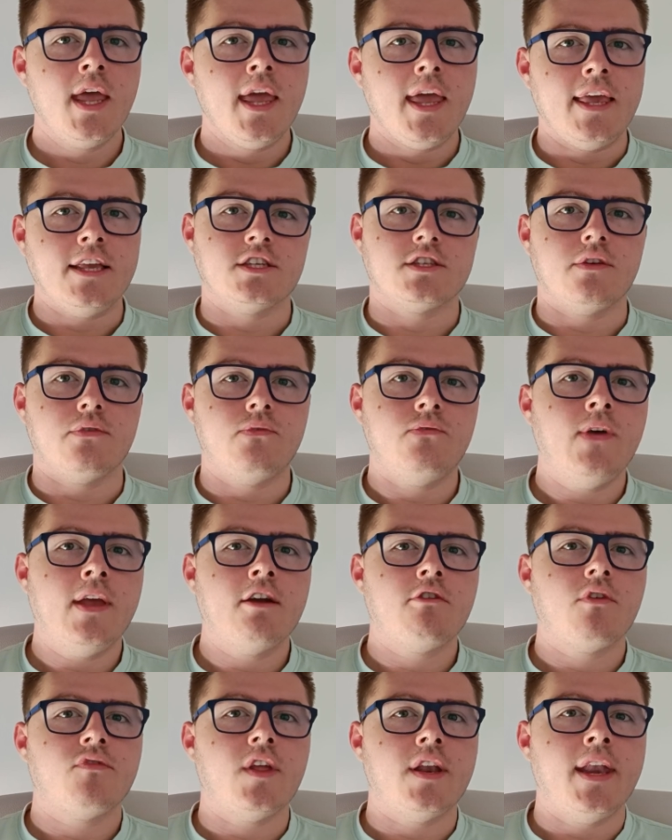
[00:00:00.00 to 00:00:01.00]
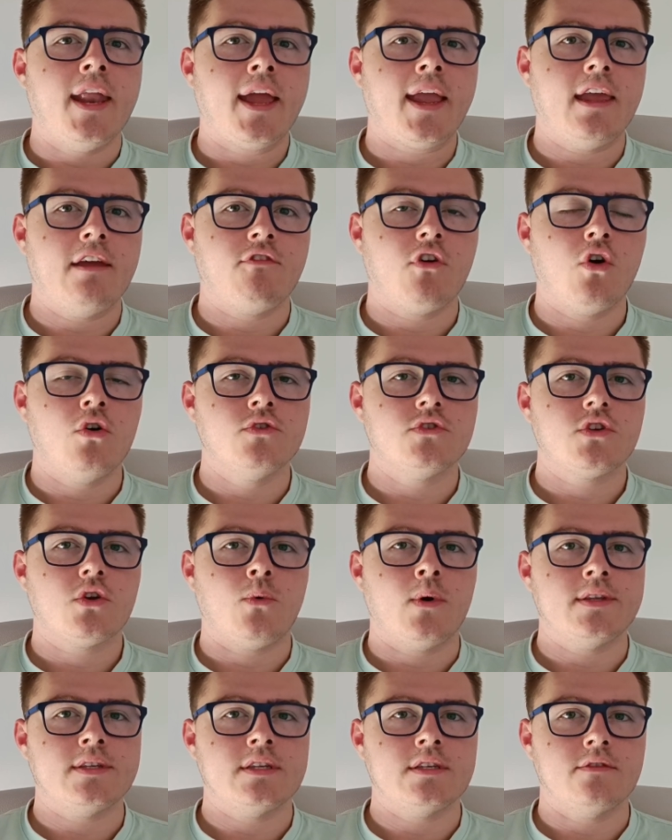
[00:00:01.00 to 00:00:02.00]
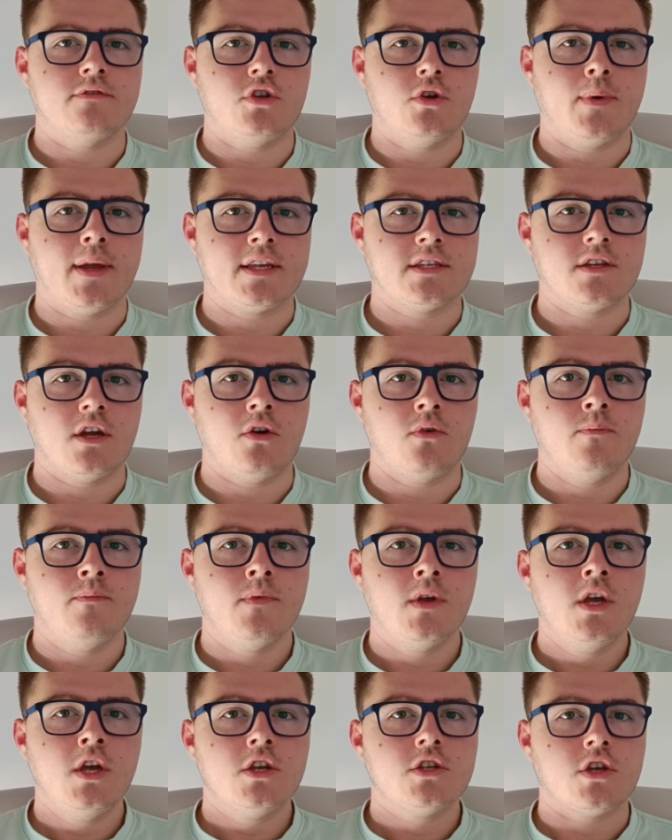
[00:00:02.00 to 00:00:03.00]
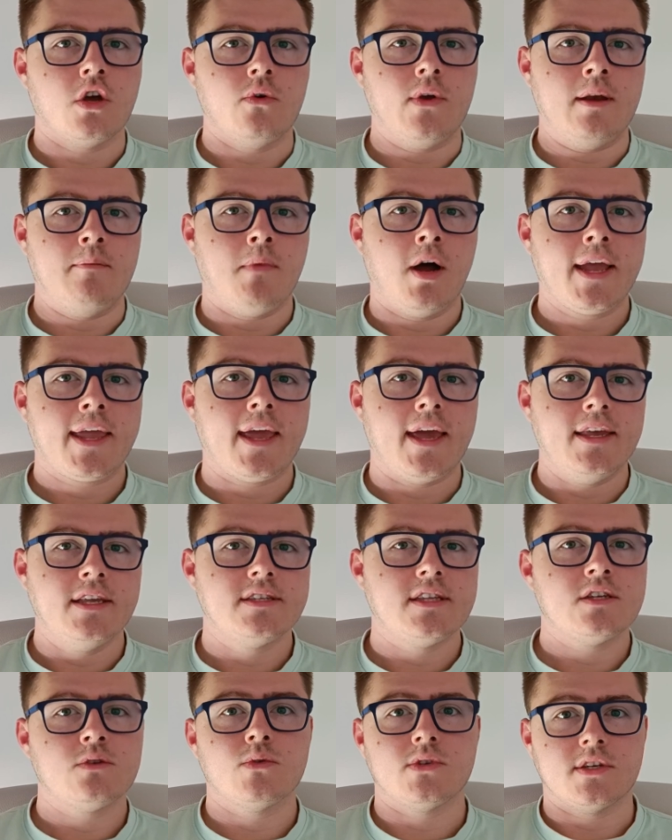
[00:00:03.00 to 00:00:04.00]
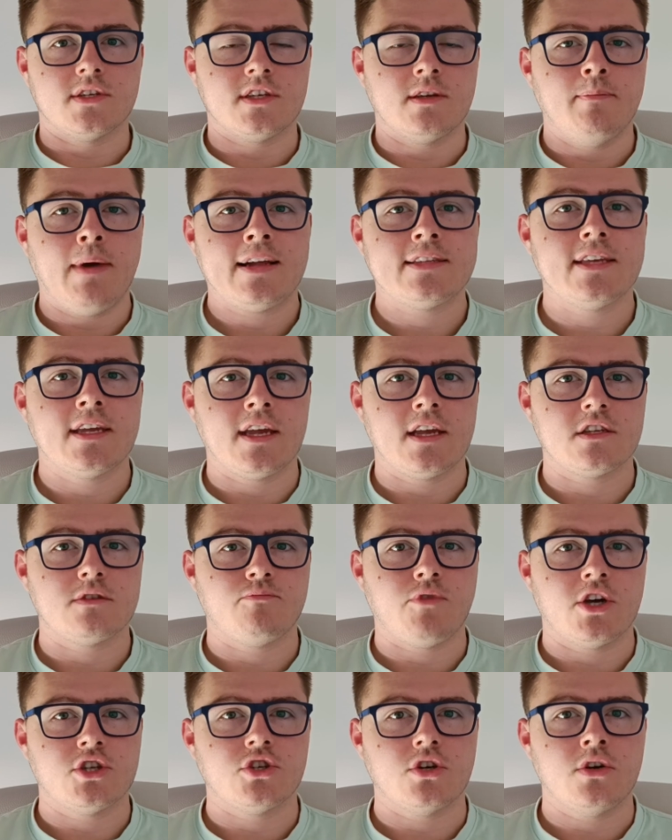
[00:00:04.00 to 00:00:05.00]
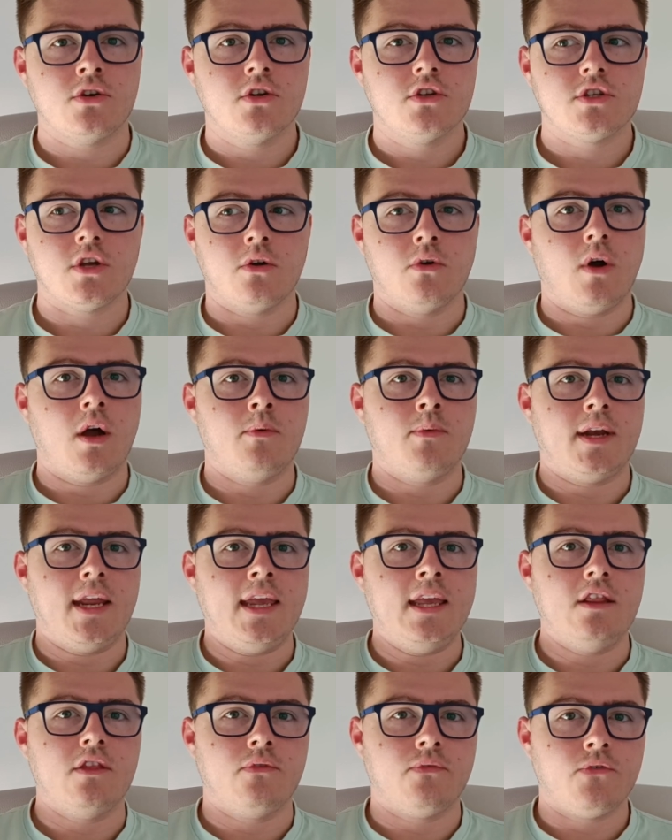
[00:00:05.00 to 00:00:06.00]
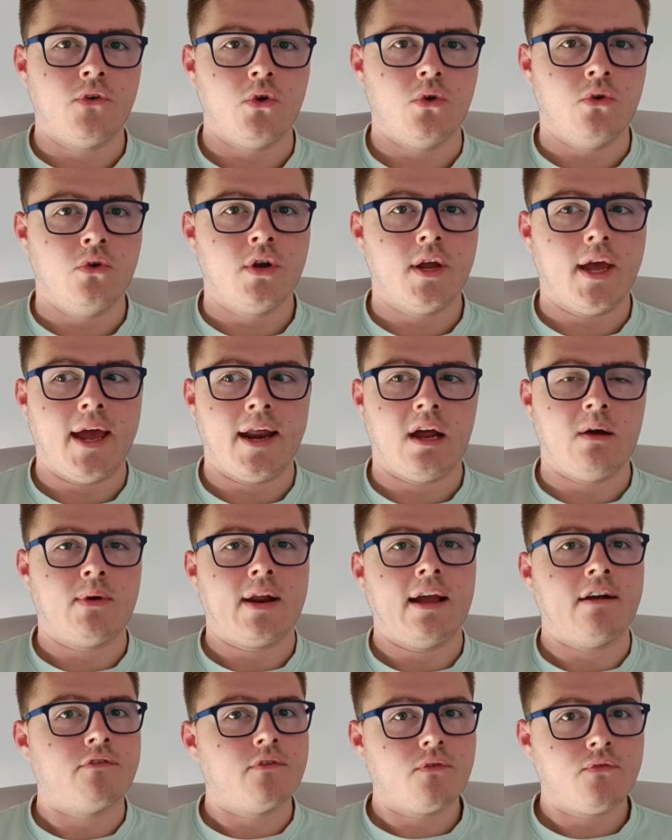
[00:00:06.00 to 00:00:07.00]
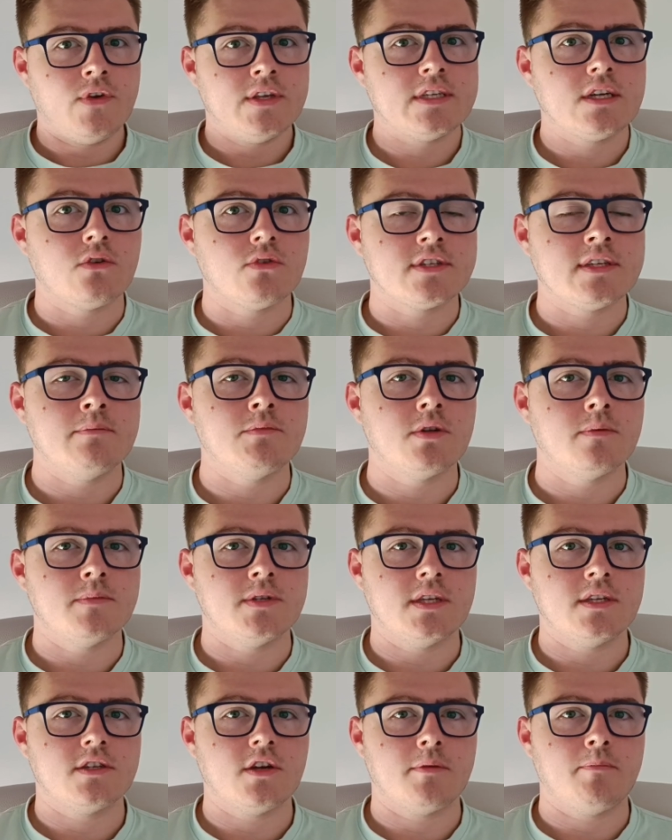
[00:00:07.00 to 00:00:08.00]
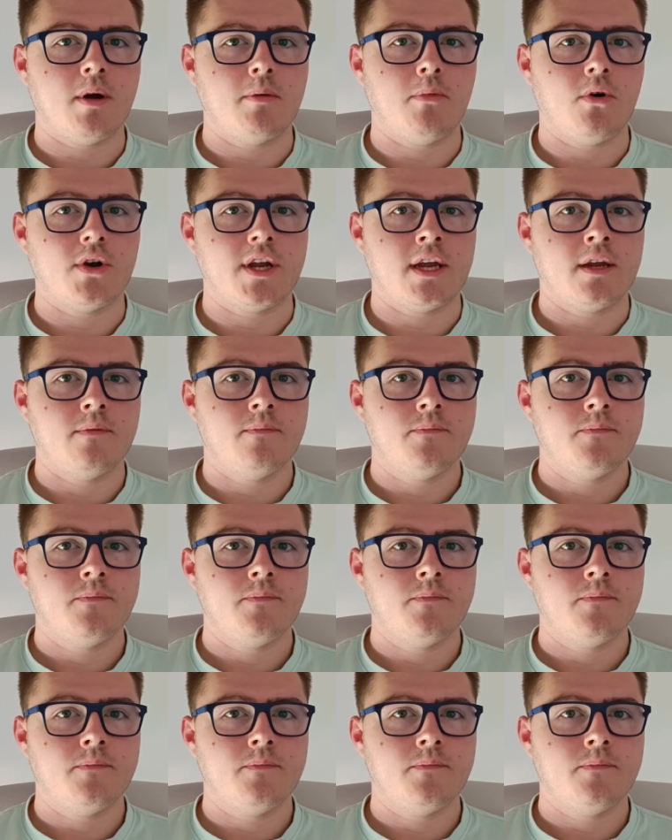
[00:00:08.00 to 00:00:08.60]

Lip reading: It's the fear of the negative consequences of doing so. So in my case, this was a somatic expression. So I would eat the food and I would have physical symptoms inside my body.